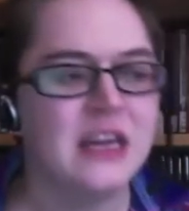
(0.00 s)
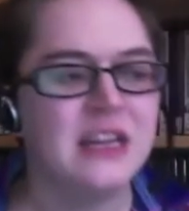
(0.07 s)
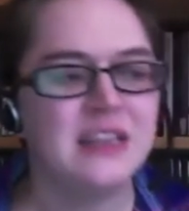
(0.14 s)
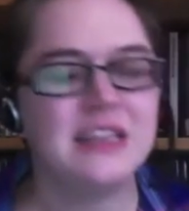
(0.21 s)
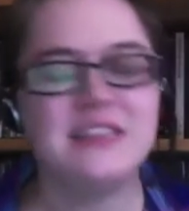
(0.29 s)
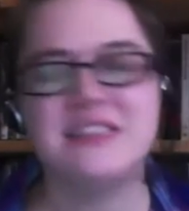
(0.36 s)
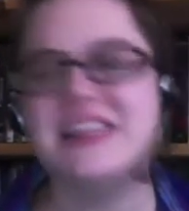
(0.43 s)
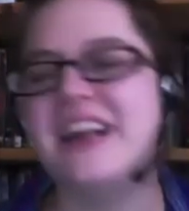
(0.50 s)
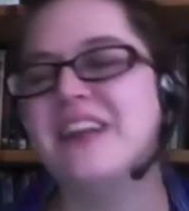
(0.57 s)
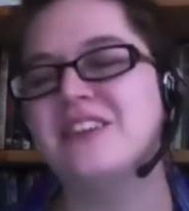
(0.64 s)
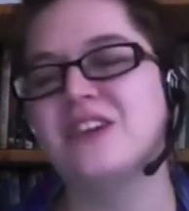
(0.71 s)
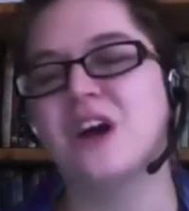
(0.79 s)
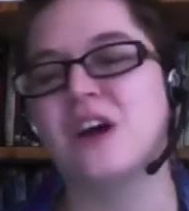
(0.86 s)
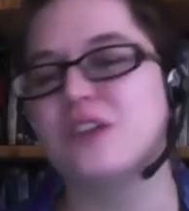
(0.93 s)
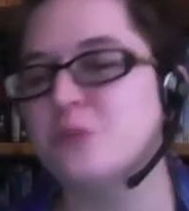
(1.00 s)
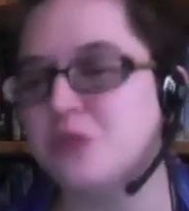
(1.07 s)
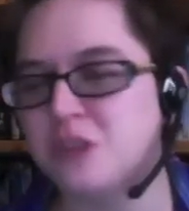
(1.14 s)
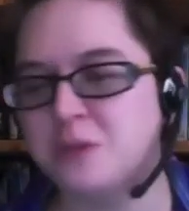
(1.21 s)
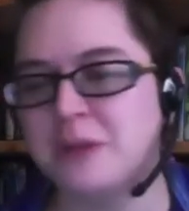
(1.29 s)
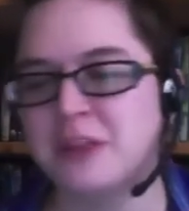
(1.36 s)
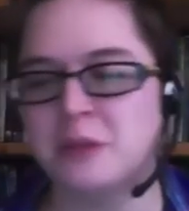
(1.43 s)
let's not talk so
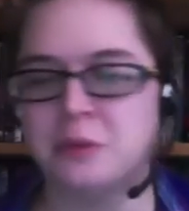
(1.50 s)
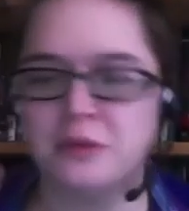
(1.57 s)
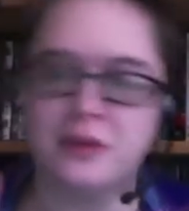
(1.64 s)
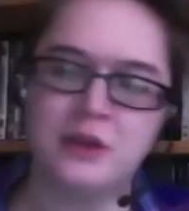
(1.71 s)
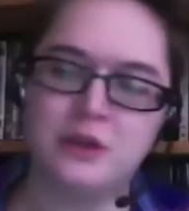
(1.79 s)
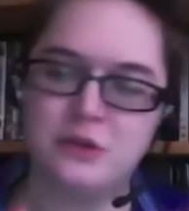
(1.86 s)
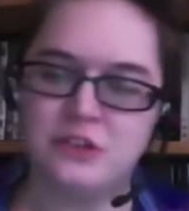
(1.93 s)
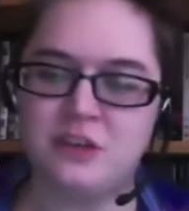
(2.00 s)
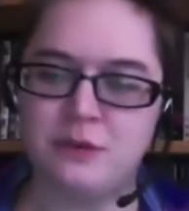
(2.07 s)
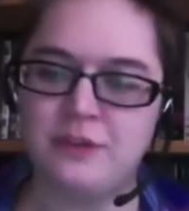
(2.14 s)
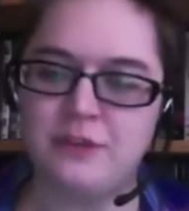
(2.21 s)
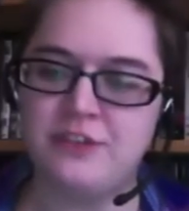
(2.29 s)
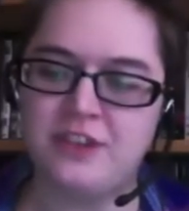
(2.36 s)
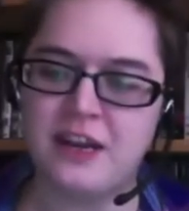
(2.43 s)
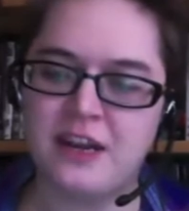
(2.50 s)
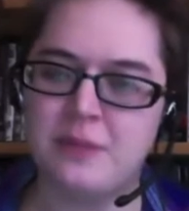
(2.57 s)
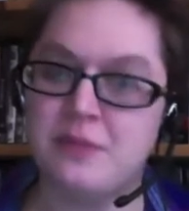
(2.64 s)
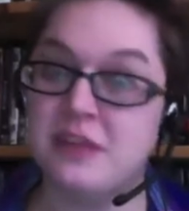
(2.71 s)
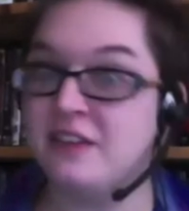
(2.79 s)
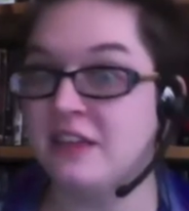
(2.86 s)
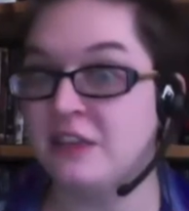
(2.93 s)
much about the political stuff we've set up
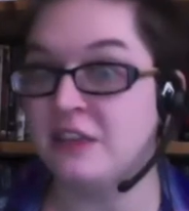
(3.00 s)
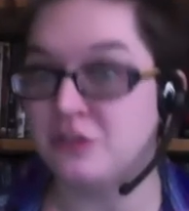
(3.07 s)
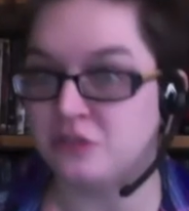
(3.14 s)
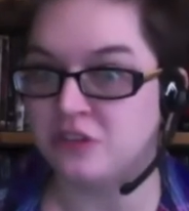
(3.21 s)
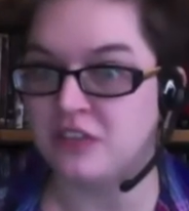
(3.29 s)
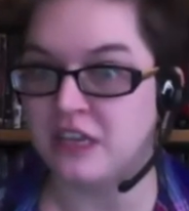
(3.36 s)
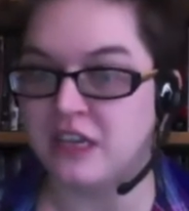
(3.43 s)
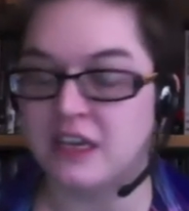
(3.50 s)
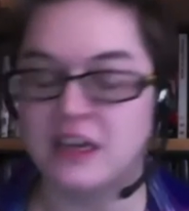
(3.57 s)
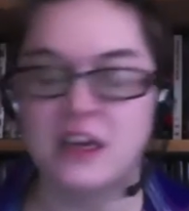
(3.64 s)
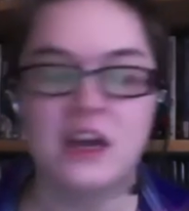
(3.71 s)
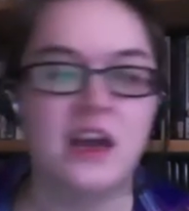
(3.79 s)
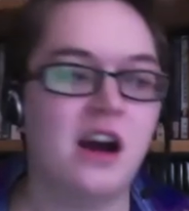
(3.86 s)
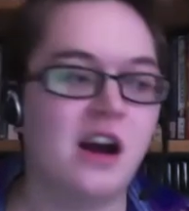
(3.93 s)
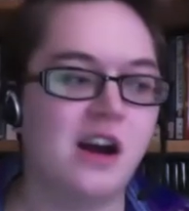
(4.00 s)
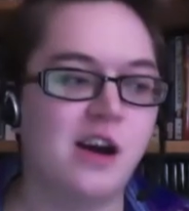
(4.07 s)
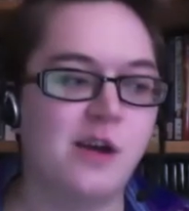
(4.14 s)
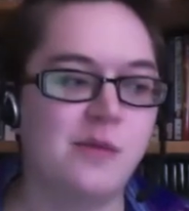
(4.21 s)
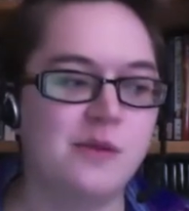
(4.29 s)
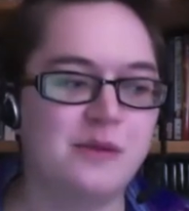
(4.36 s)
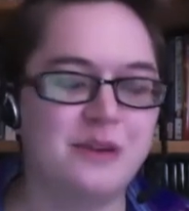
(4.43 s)
that is interesting,
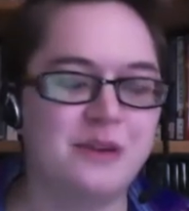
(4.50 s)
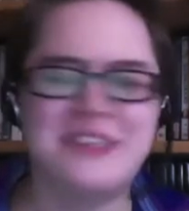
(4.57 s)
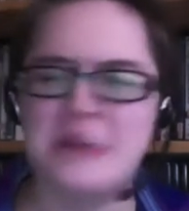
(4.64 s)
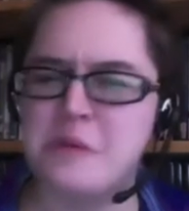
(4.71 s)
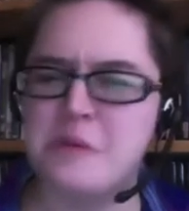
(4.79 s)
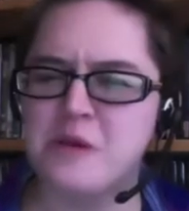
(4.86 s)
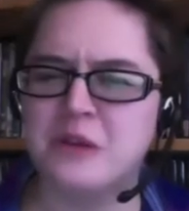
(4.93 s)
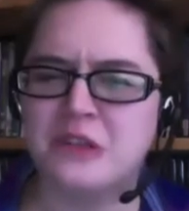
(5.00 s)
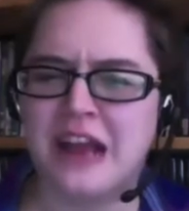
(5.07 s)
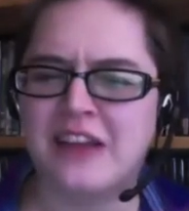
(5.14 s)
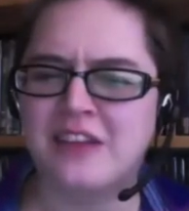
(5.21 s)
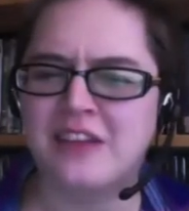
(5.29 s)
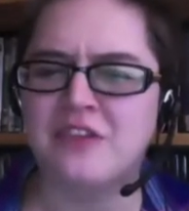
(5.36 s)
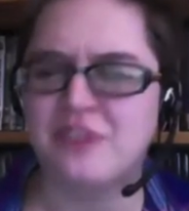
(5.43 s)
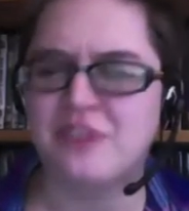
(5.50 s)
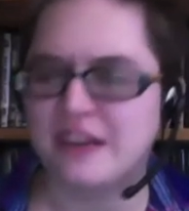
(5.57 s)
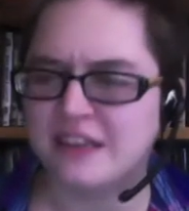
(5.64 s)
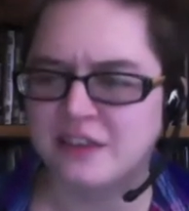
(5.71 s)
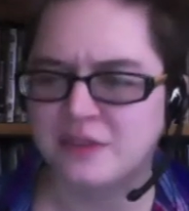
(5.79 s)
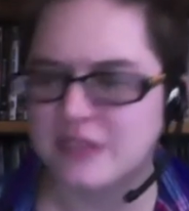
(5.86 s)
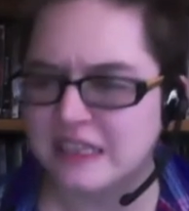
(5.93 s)
where Samuel L. Jackson
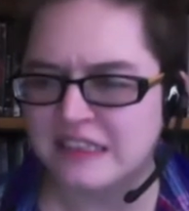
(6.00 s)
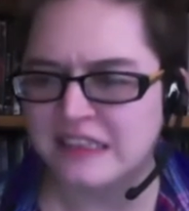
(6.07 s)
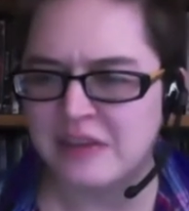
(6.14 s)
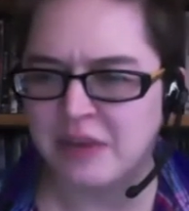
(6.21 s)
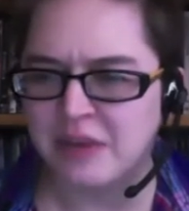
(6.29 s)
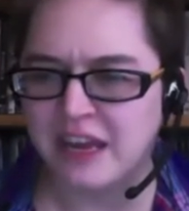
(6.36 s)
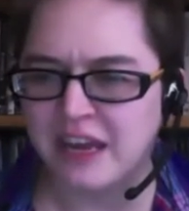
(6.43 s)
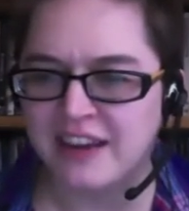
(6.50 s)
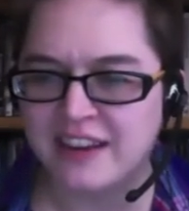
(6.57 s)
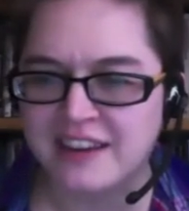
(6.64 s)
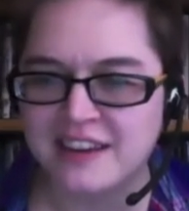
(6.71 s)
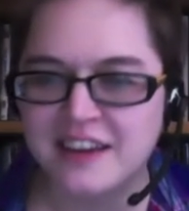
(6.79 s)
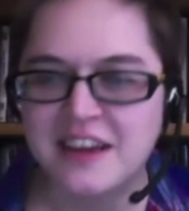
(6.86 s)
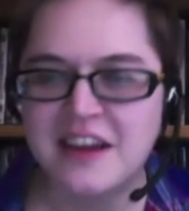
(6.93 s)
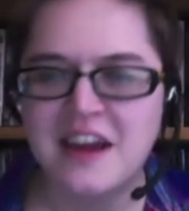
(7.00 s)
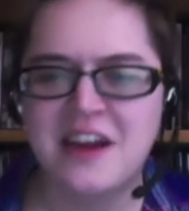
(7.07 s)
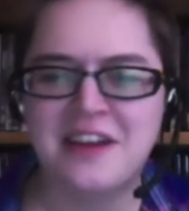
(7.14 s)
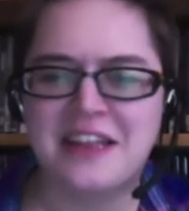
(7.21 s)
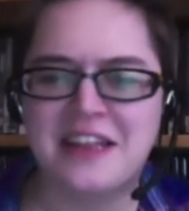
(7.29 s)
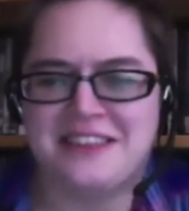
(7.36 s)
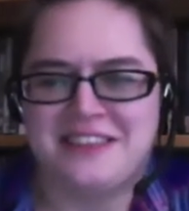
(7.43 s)
effectively is Glenn Beck.
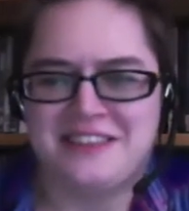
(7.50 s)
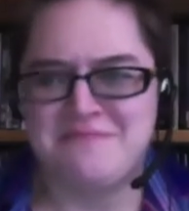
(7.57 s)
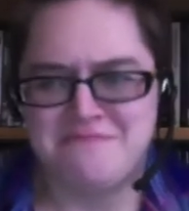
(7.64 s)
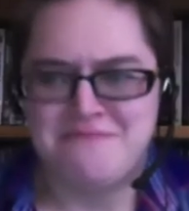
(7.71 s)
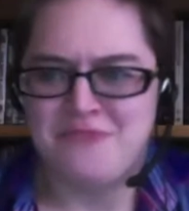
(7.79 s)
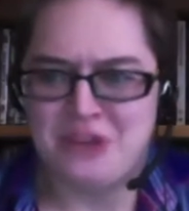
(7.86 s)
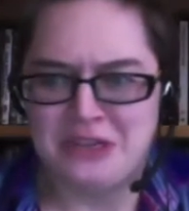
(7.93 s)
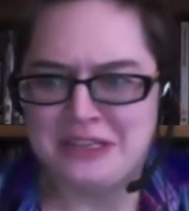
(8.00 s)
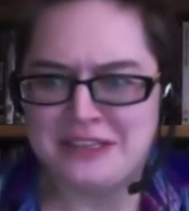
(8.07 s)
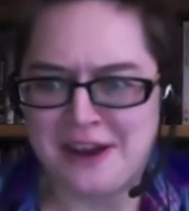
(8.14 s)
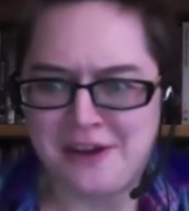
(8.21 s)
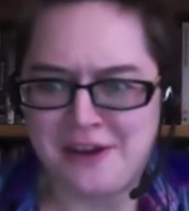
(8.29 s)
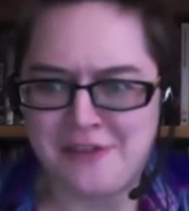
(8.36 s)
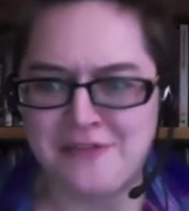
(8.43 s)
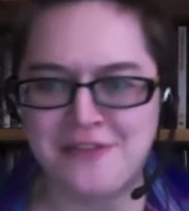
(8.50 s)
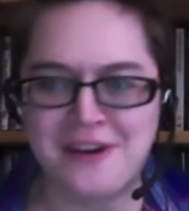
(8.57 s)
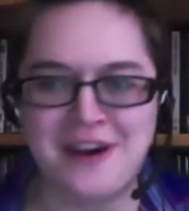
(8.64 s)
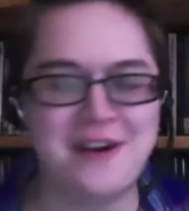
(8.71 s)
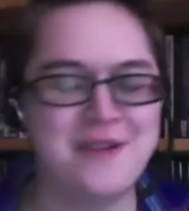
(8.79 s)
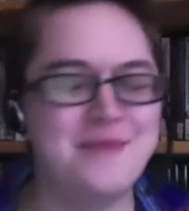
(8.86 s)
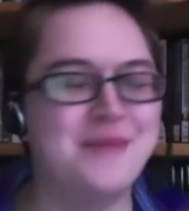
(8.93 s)
That's fun stuff.
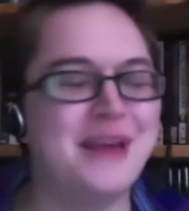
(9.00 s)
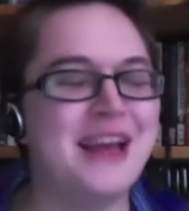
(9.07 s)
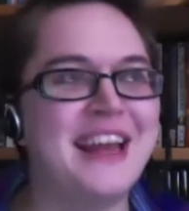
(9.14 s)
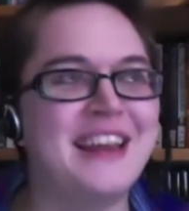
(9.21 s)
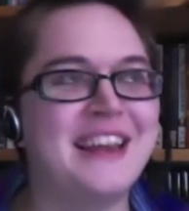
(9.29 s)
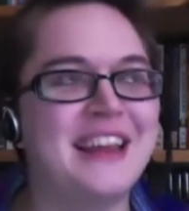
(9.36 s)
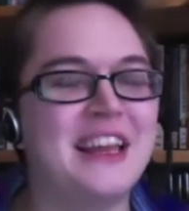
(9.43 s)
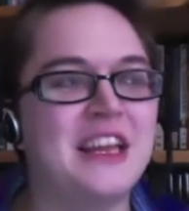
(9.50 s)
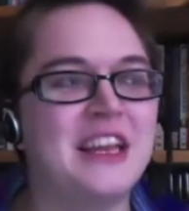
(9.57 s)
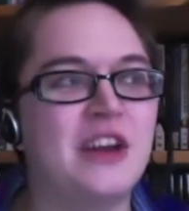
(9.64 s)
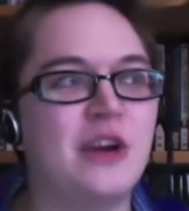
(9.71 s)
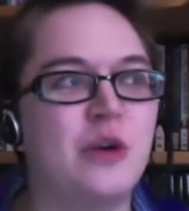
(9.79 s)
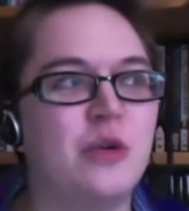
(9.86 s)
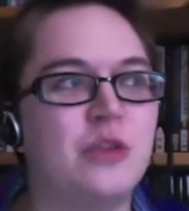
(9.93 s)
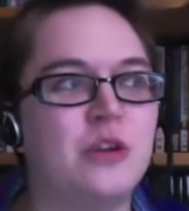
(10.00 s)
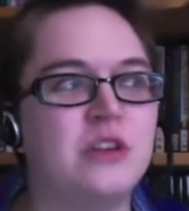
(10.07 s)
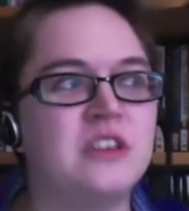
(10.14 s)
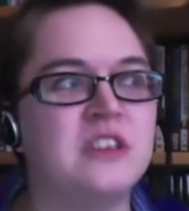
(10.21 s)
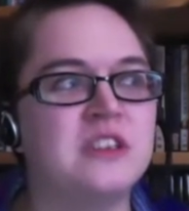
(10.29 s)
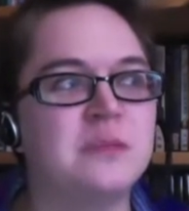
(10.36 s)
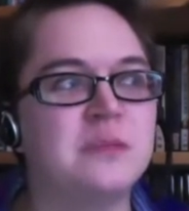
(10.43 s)
And there's
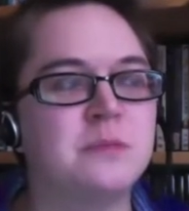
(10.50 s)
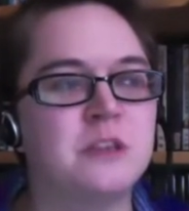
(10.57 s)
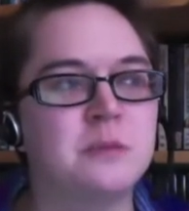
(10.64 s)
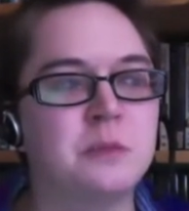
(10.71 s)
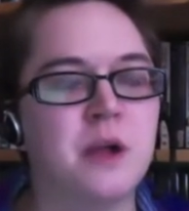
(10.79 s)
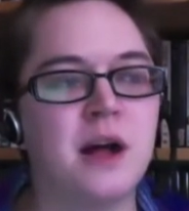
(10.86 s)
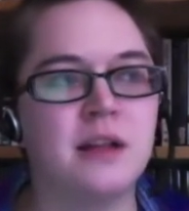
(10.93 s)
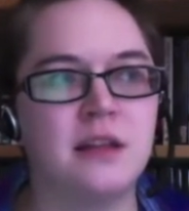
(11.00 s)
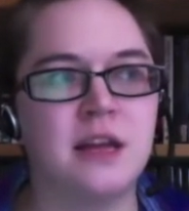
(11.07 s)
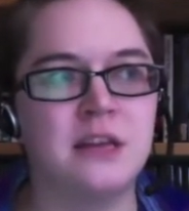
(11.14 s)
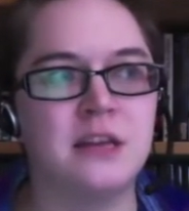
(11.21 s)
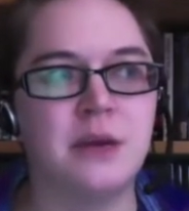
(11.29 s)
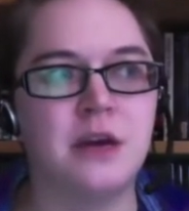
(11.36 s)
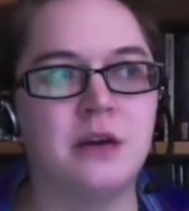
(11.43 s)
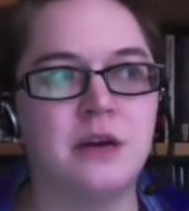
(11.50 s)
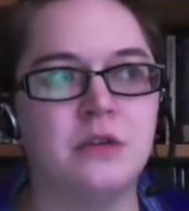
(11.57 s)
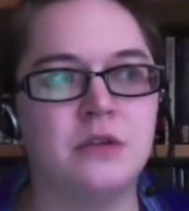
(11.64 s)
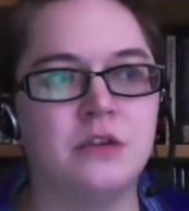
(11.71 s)
this plot line about